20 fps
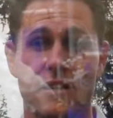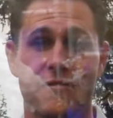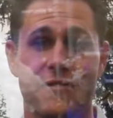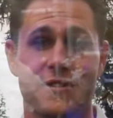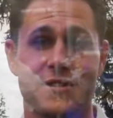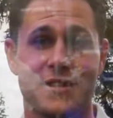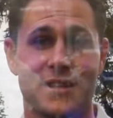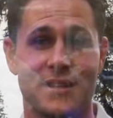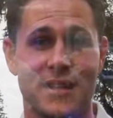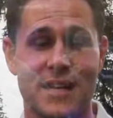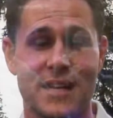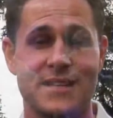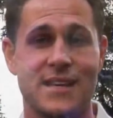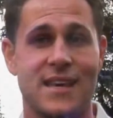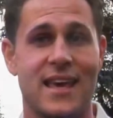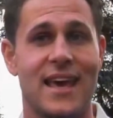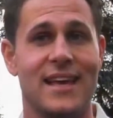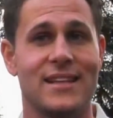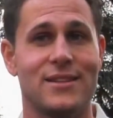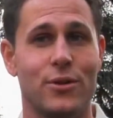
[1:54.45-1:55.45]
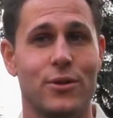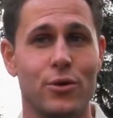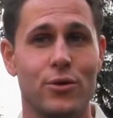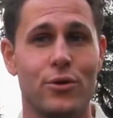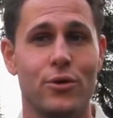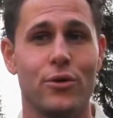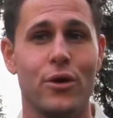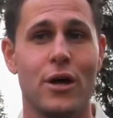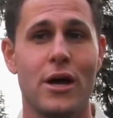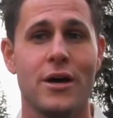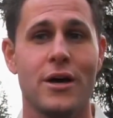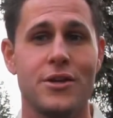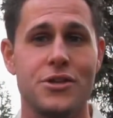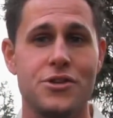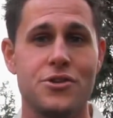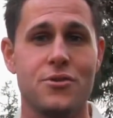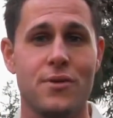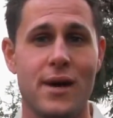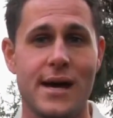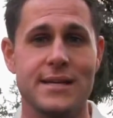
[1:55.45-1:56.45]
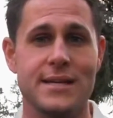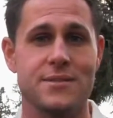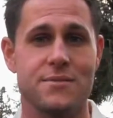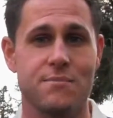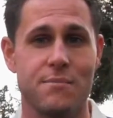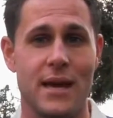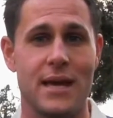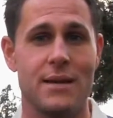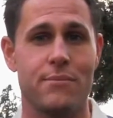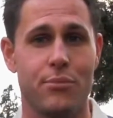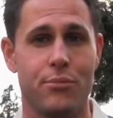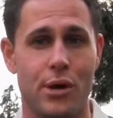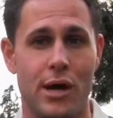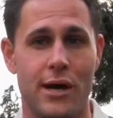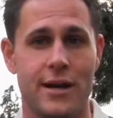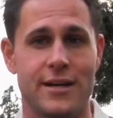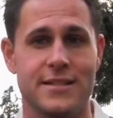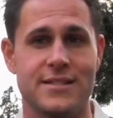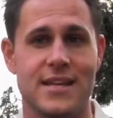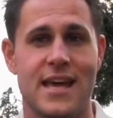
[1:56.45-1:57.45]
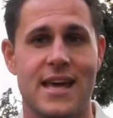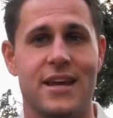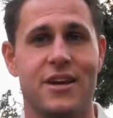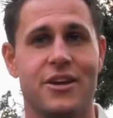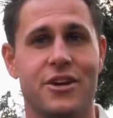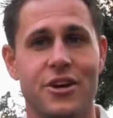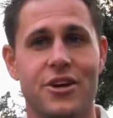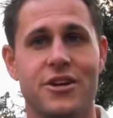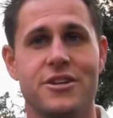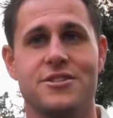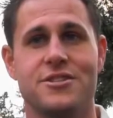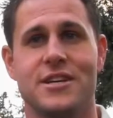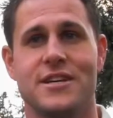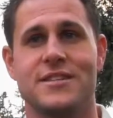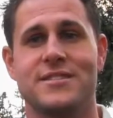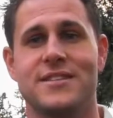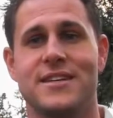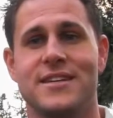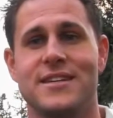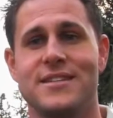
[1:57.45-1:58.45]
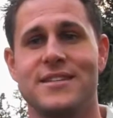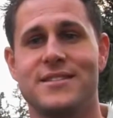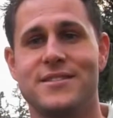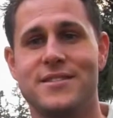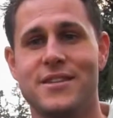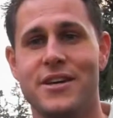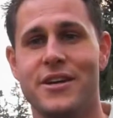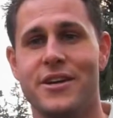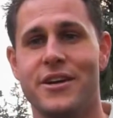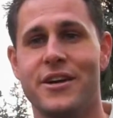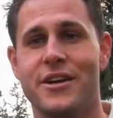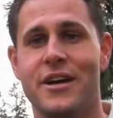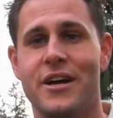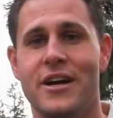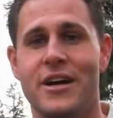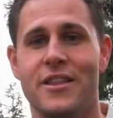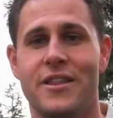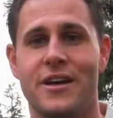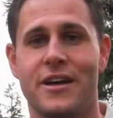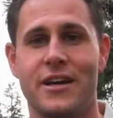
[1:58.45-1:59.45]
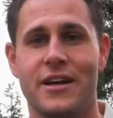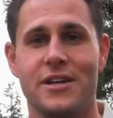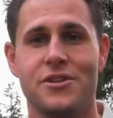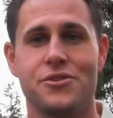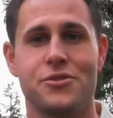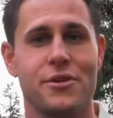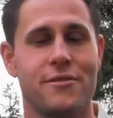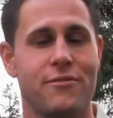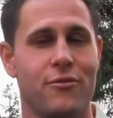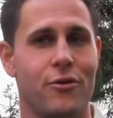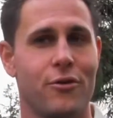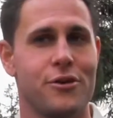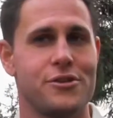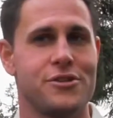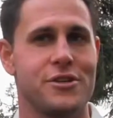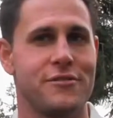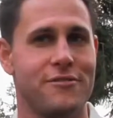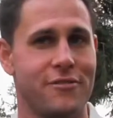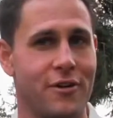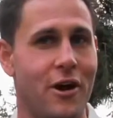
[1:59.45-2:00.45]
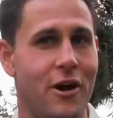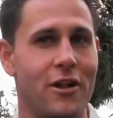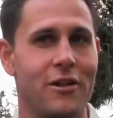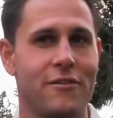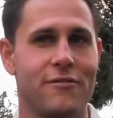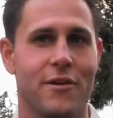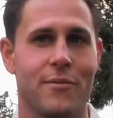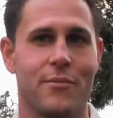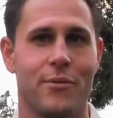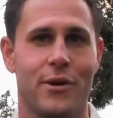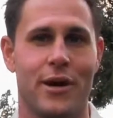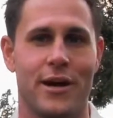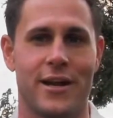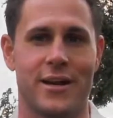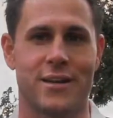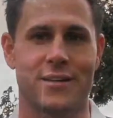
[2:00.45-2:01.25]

for selecting a local US made product and encouraged us to consider the country of origin for all of our products.